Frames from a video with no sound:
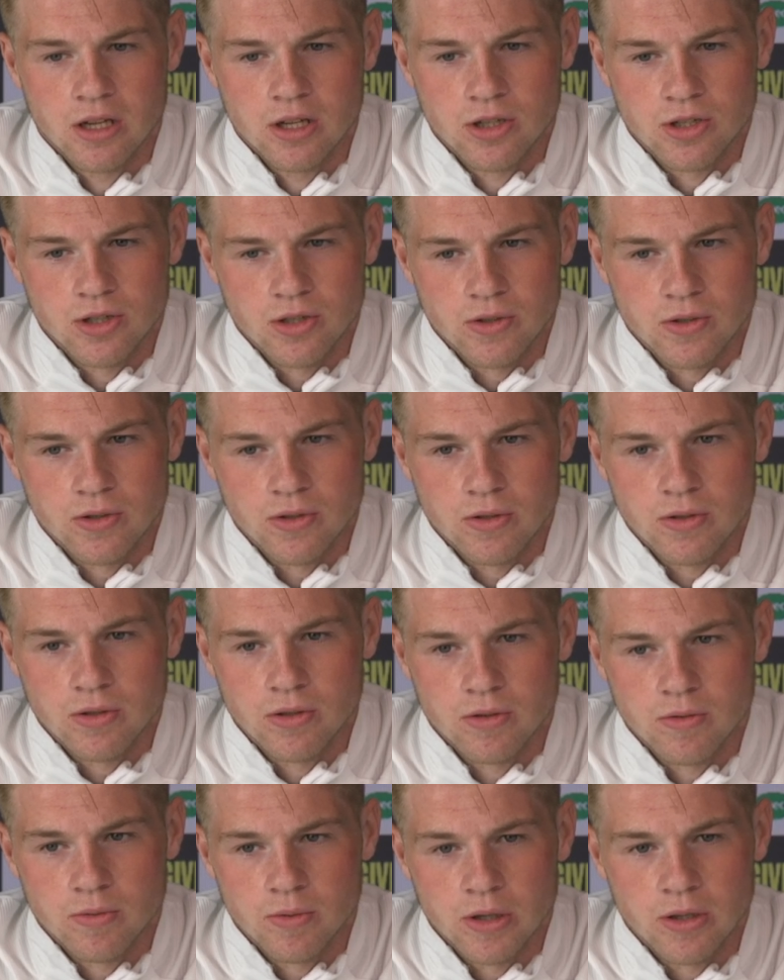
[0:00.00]
So
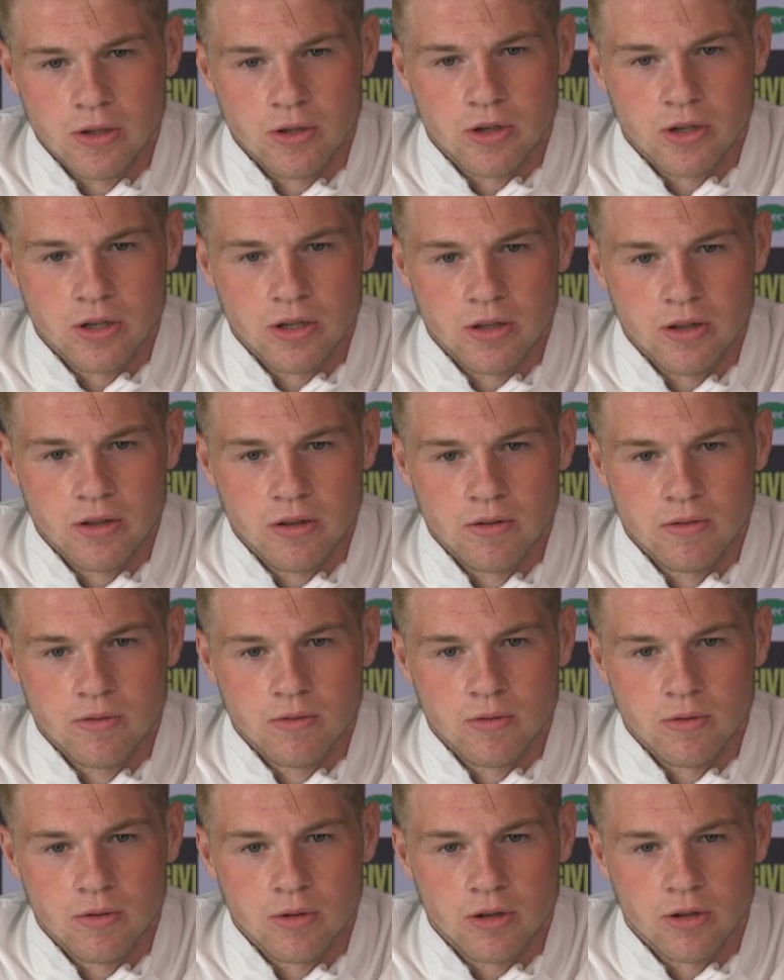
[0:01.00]
we're looking
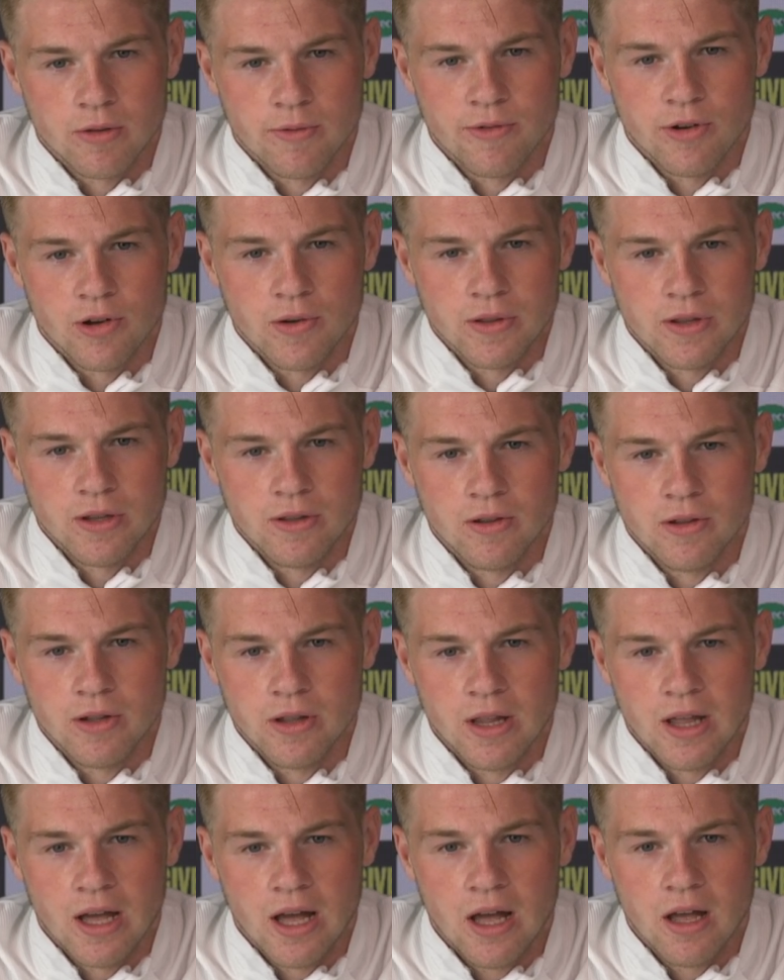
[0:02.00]
forward to
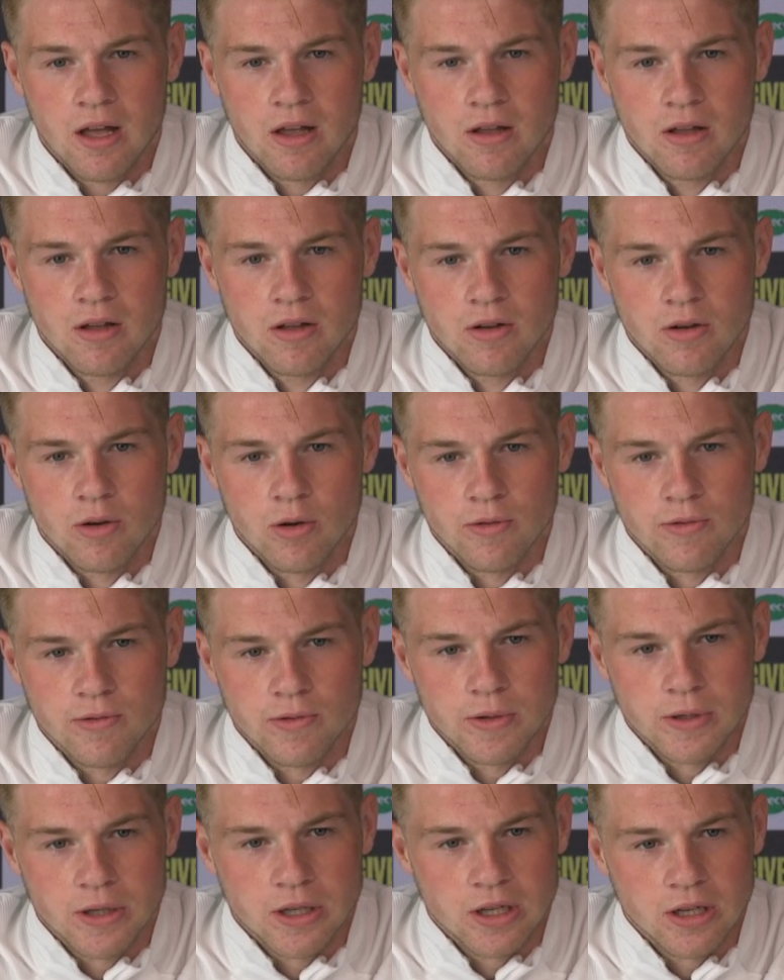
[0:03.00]
doing that.
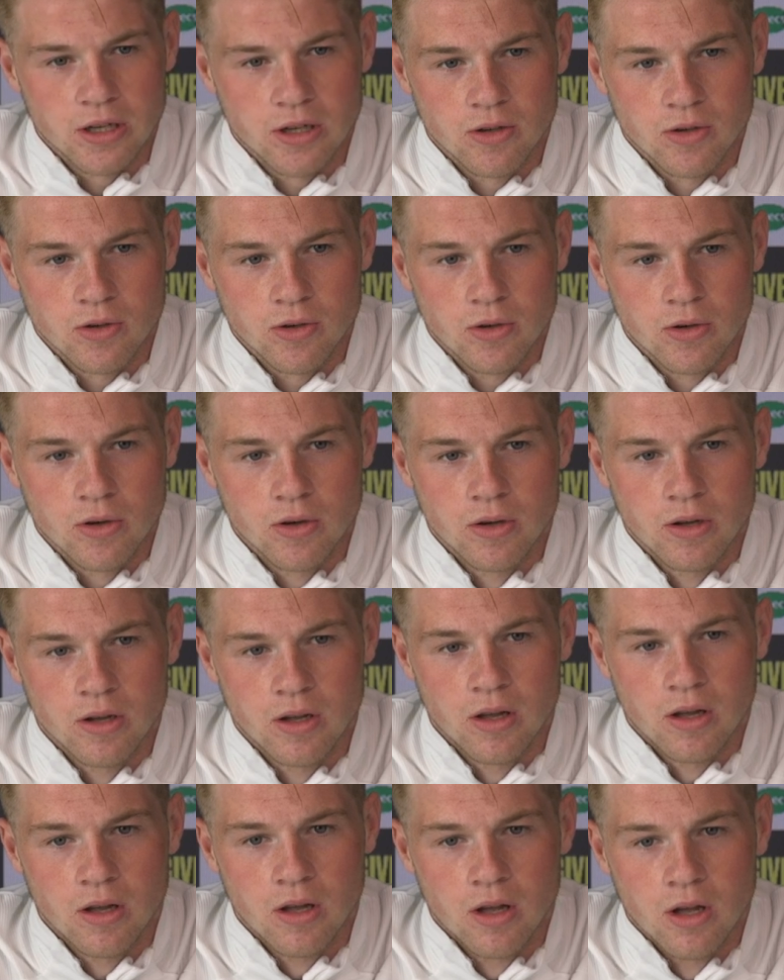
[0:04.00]
Hopefully we can go
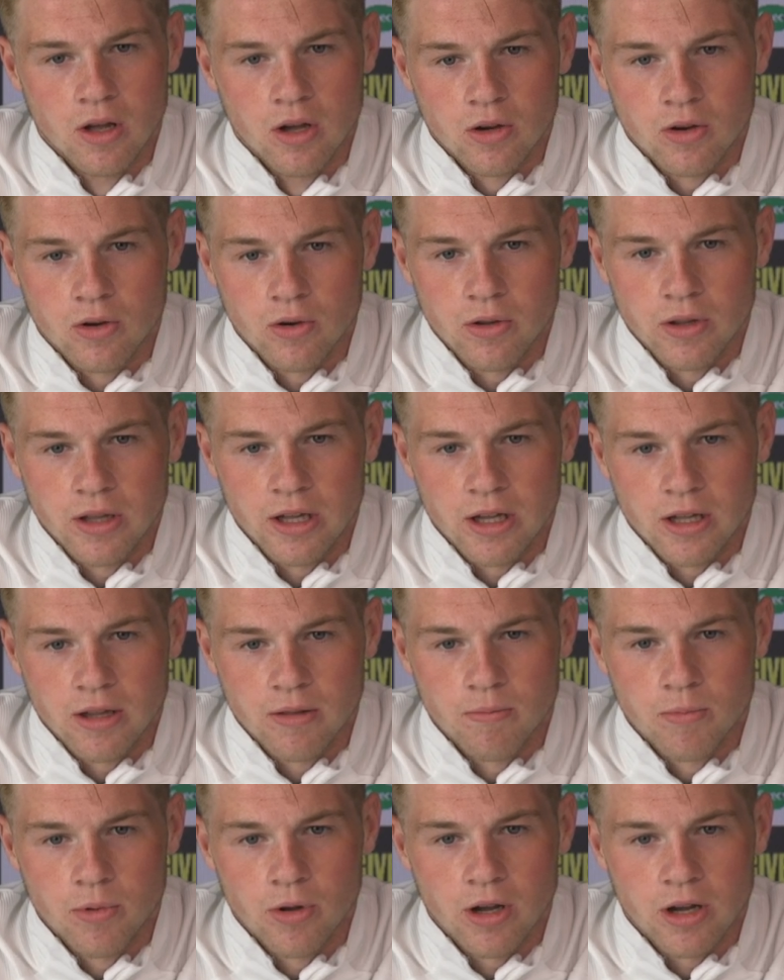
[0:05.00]
there
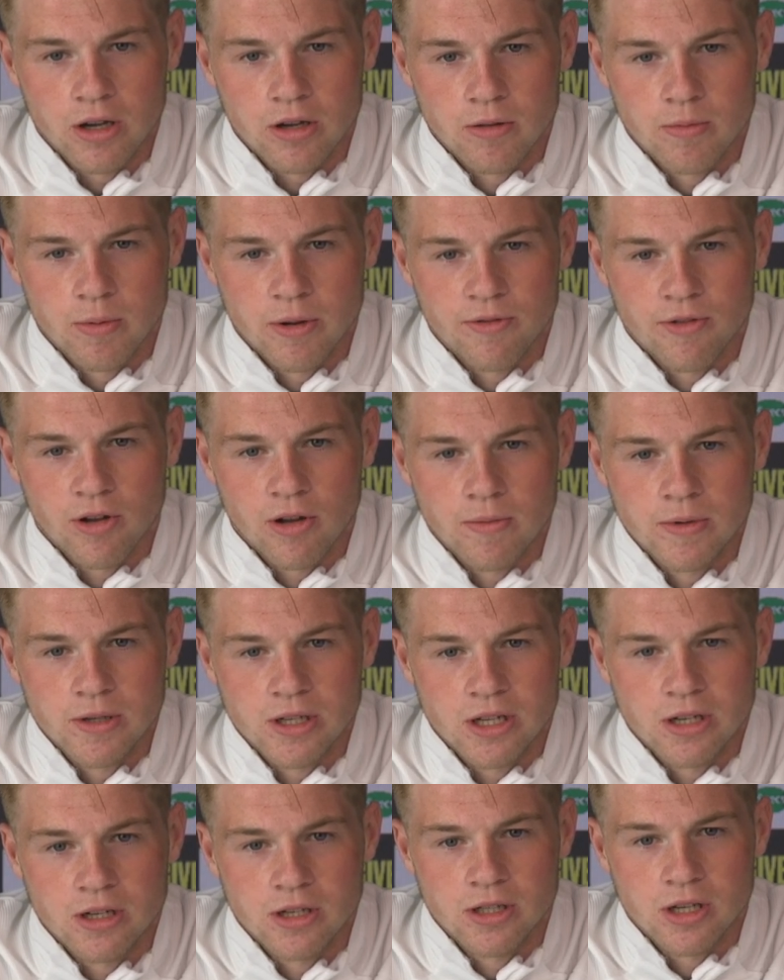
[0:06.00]
and put a good
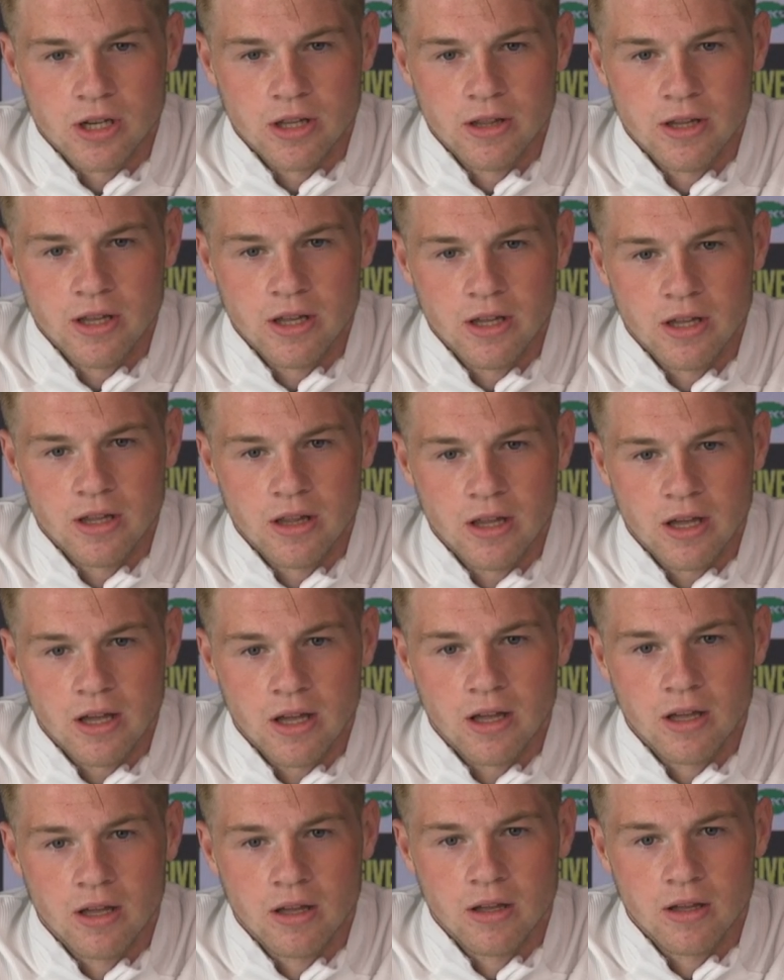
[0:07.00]
performance in on Sunday
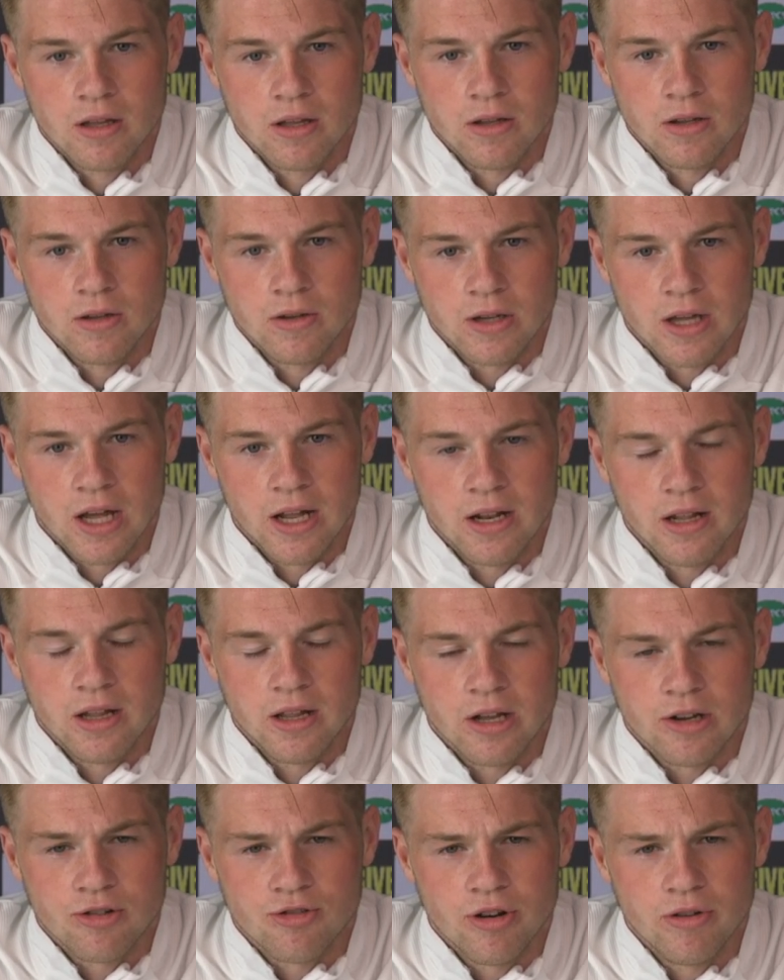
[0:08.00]
and get into the
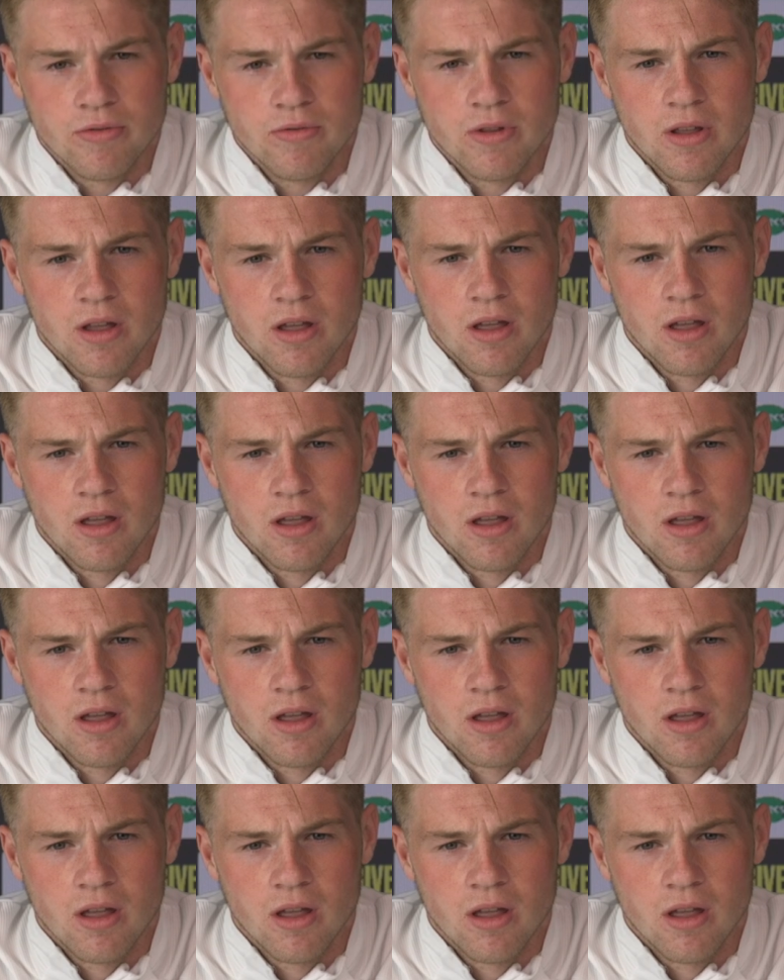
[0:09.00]
next round.